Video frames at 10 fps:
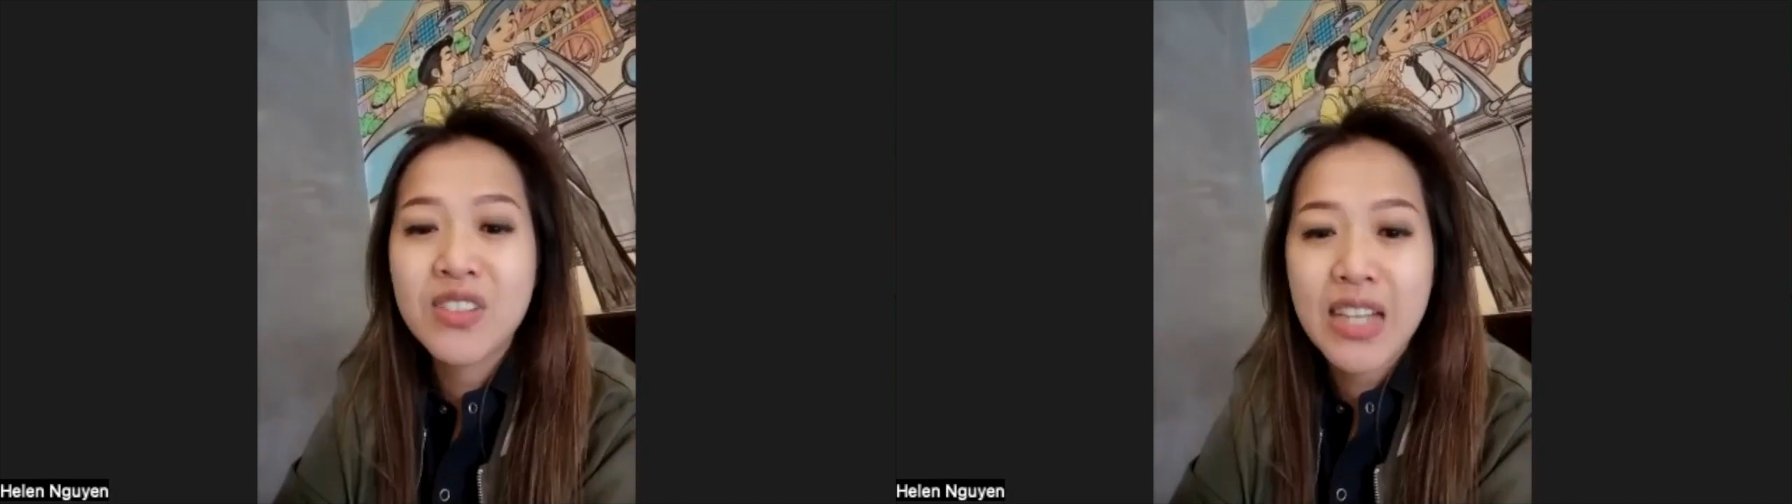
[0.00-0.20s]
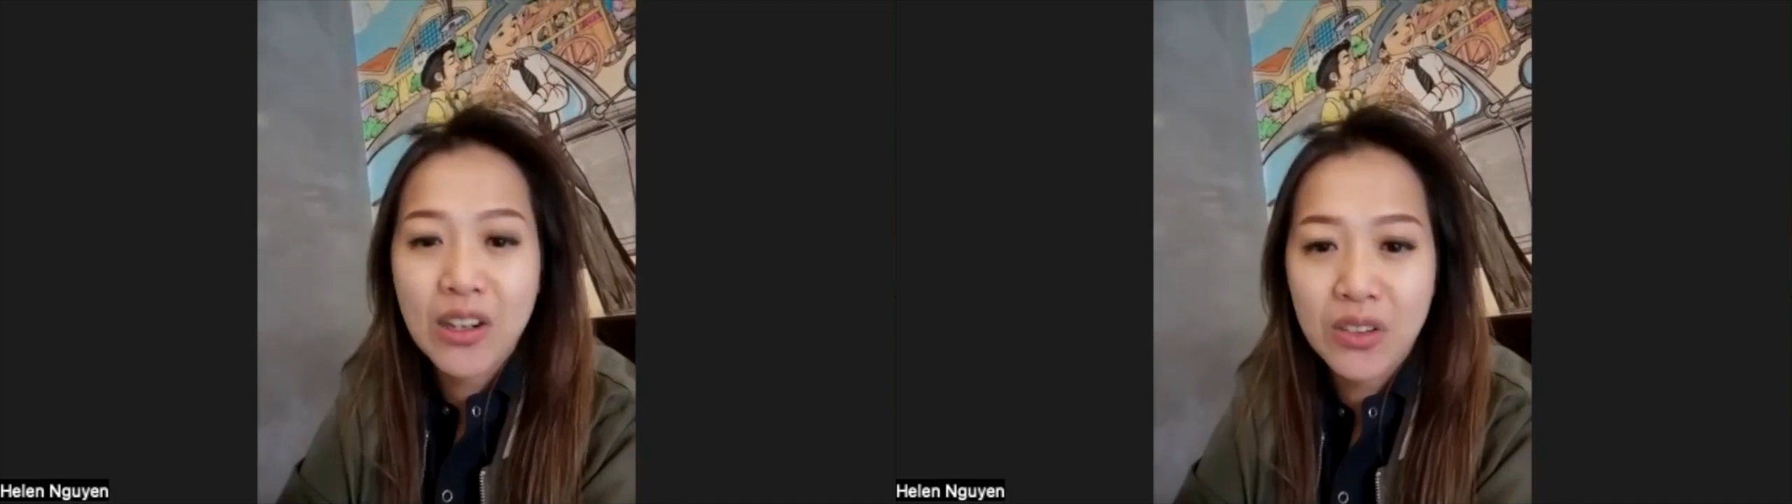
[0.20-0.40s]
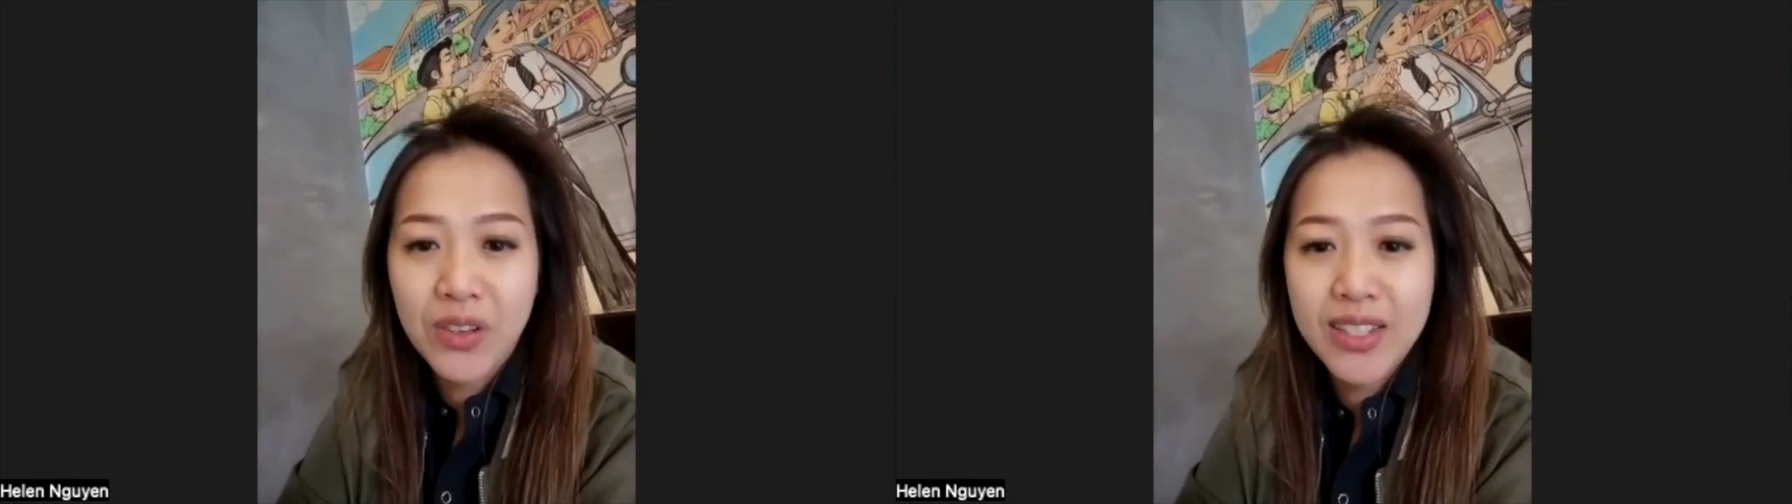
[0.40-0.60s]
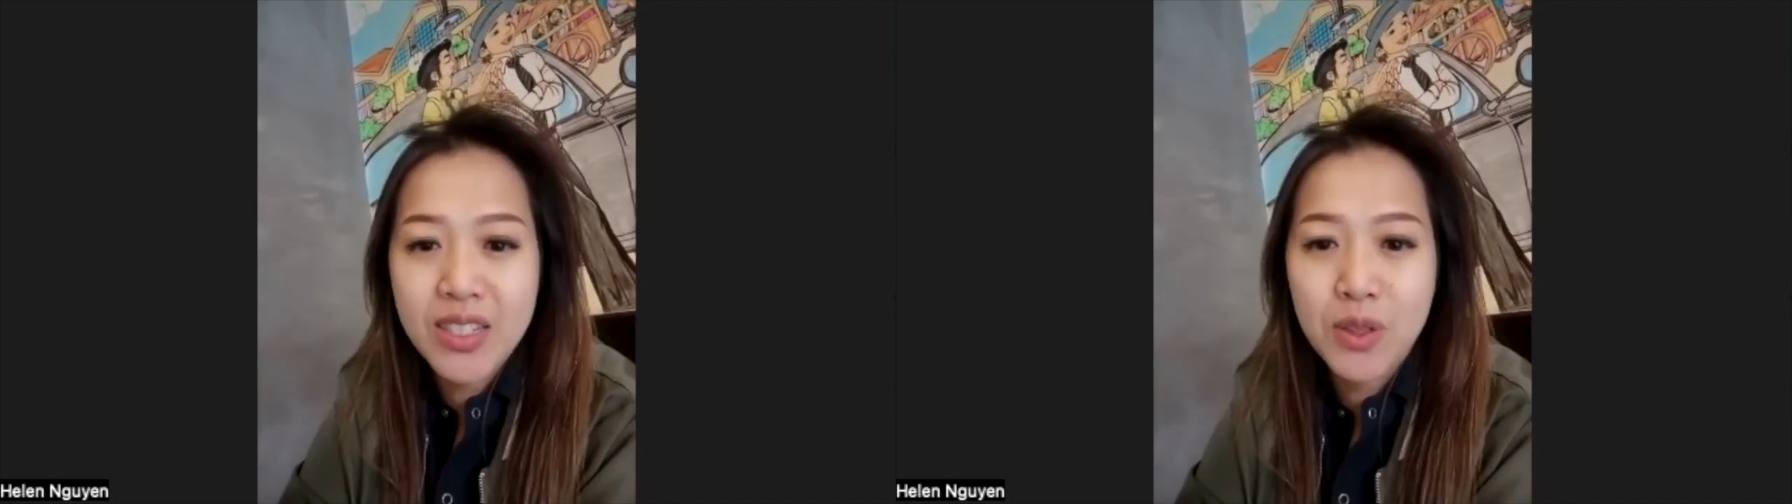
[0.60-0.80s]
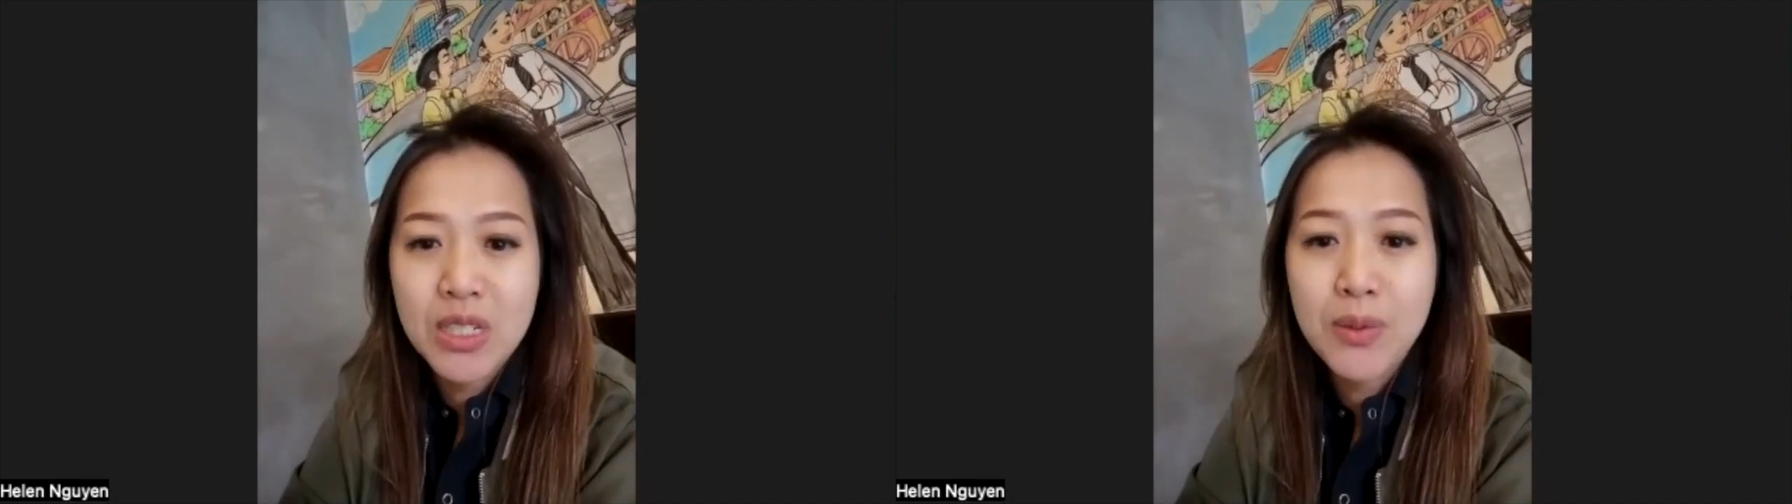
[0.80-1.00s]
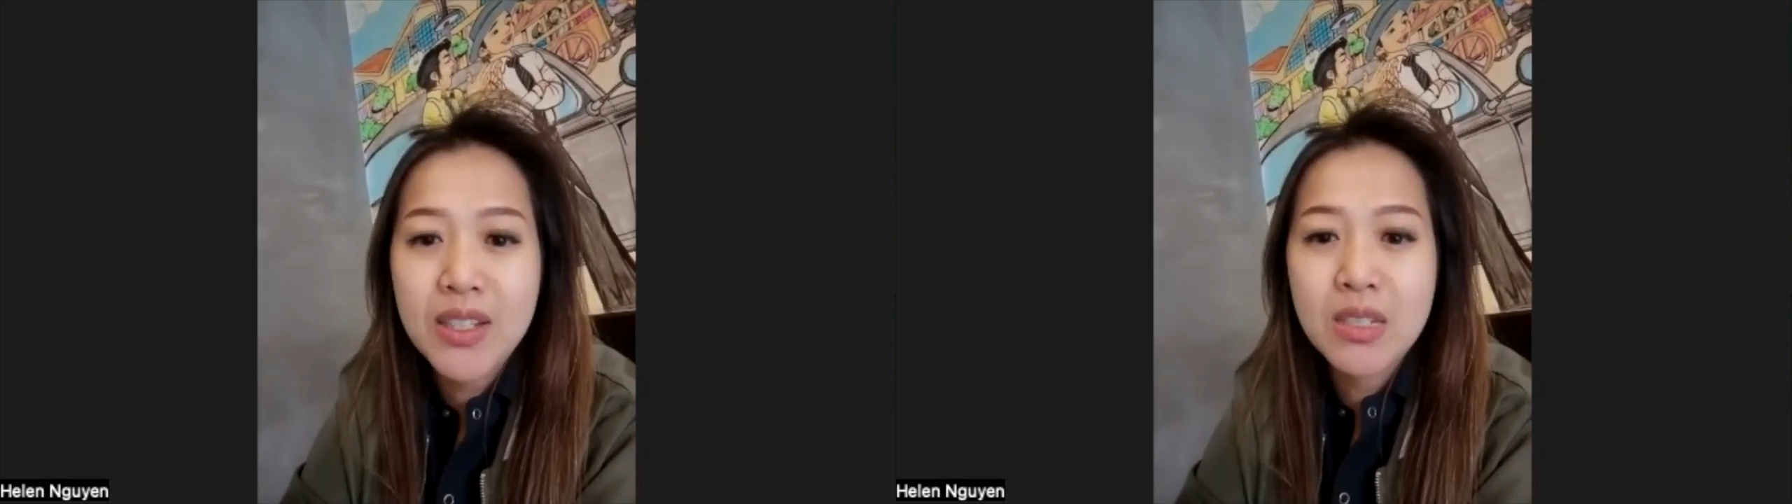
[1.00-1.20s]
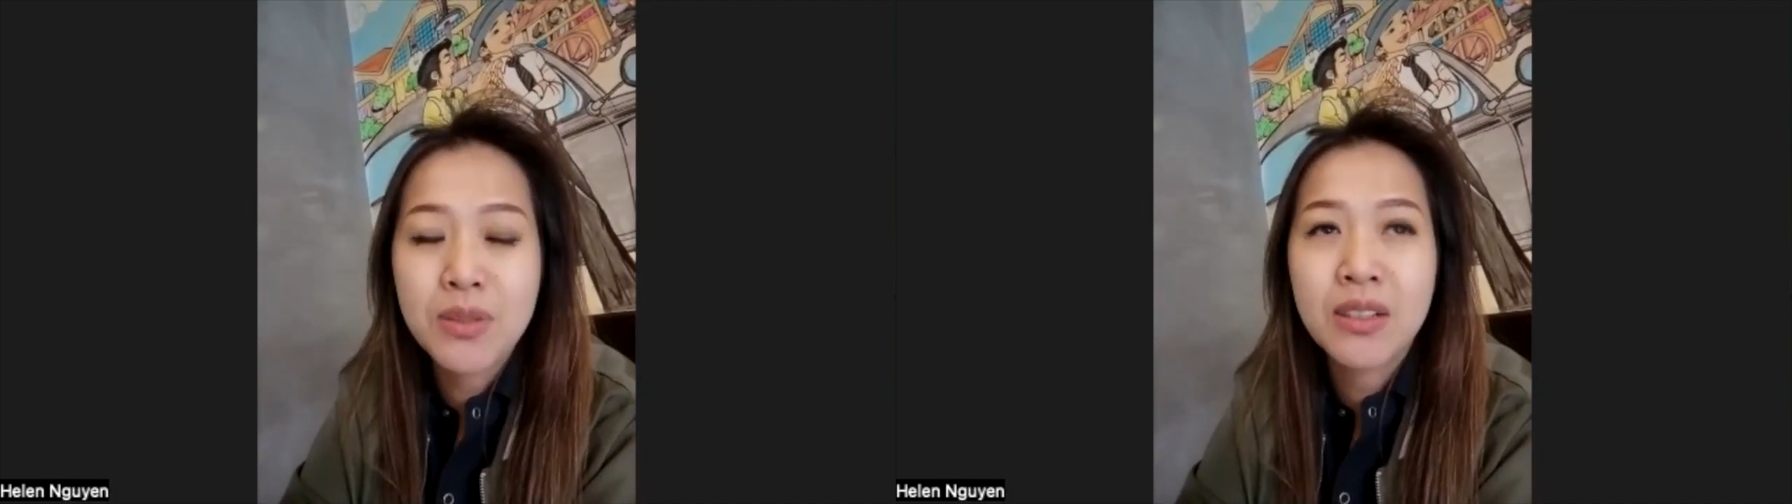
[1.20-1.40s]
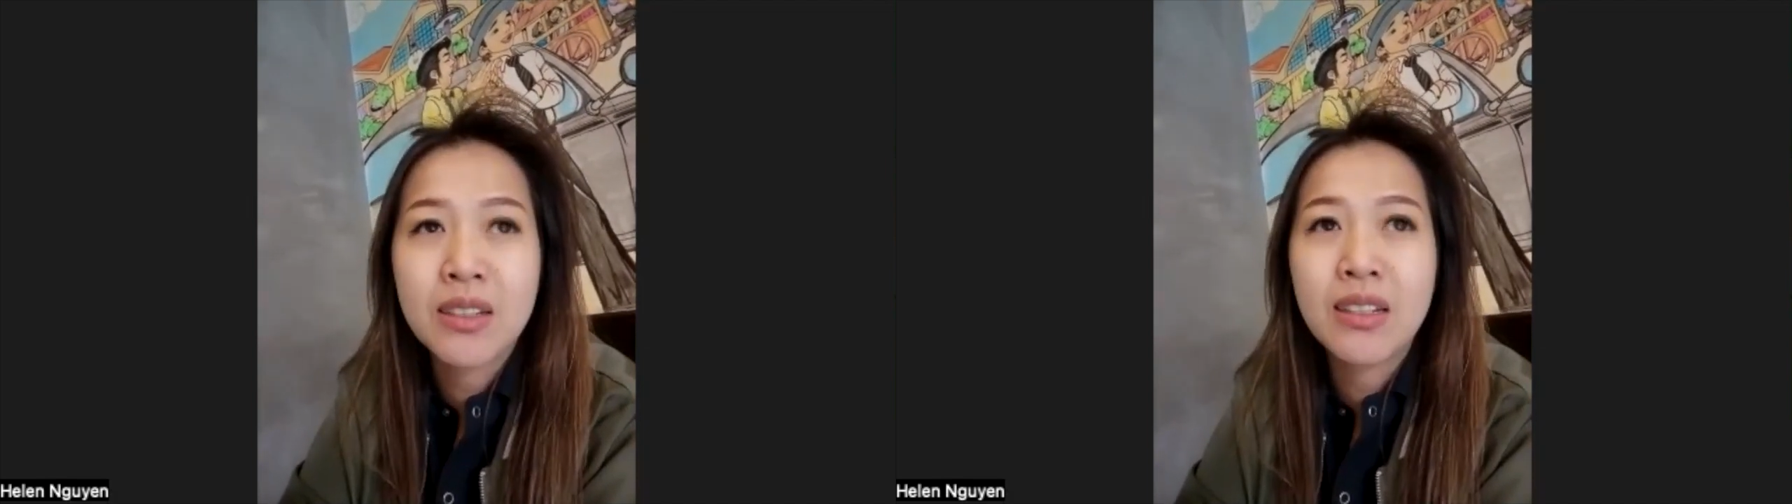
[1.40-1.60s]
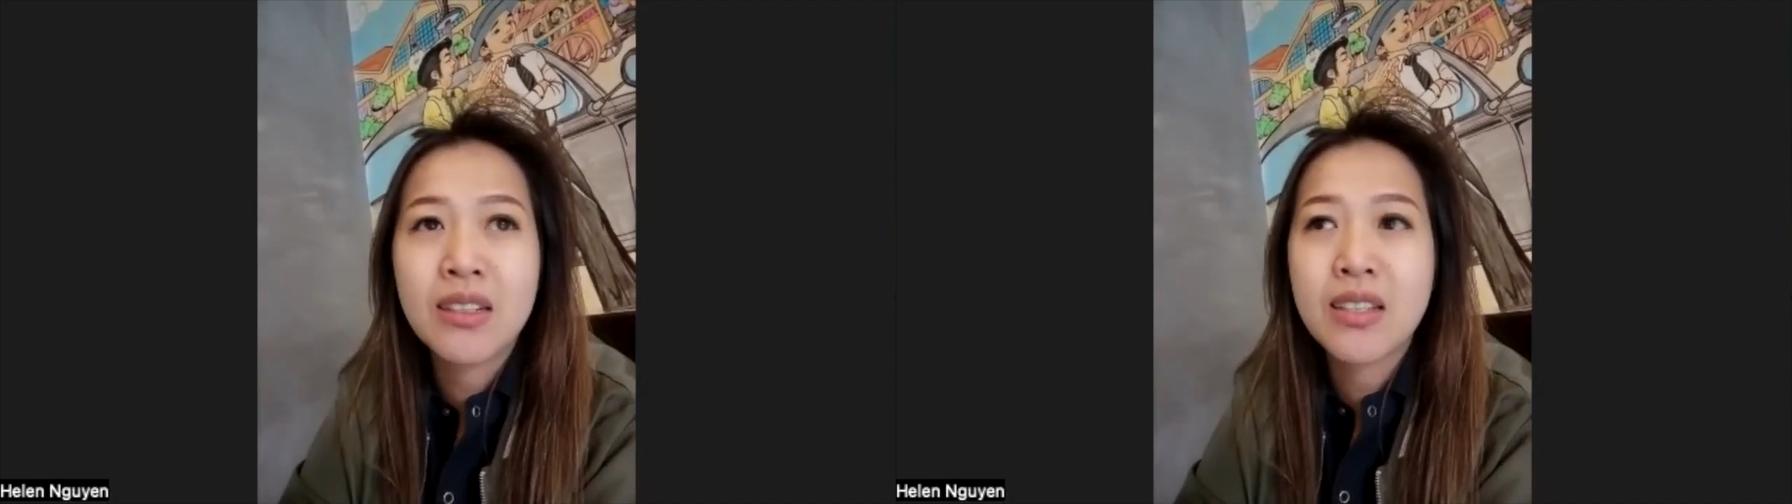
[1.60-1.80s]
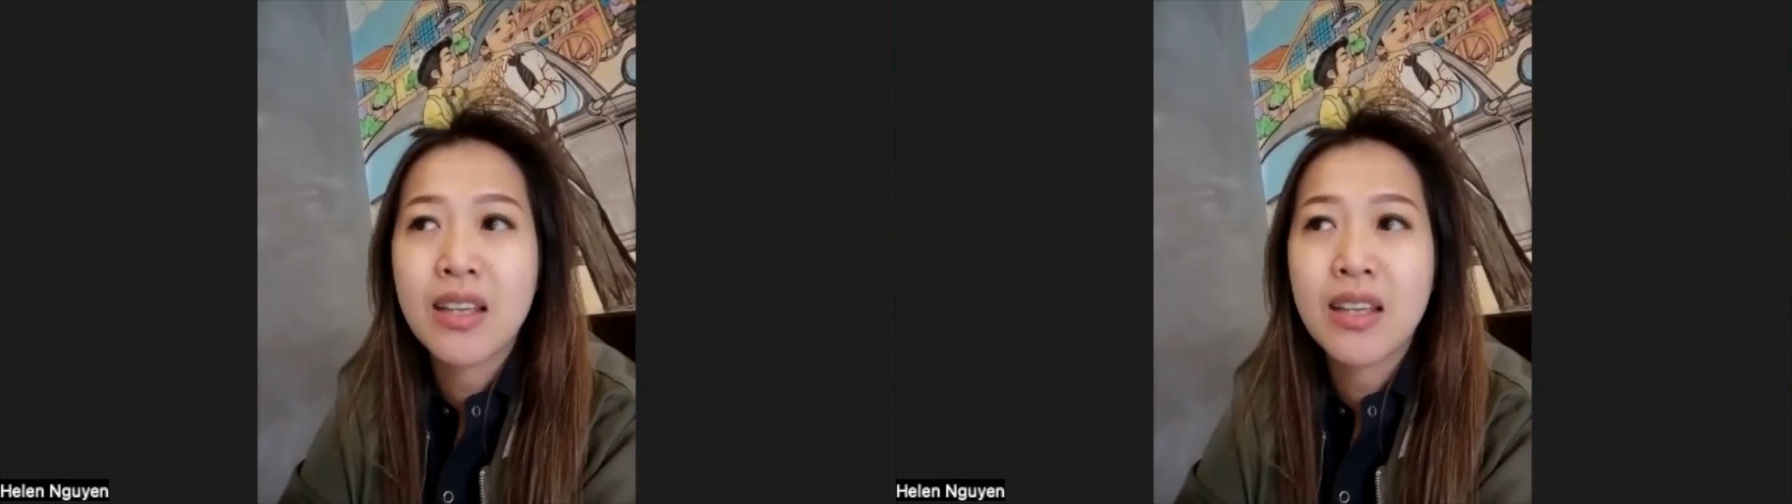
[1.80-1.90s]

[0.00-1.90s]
sacrifice and responsibilities.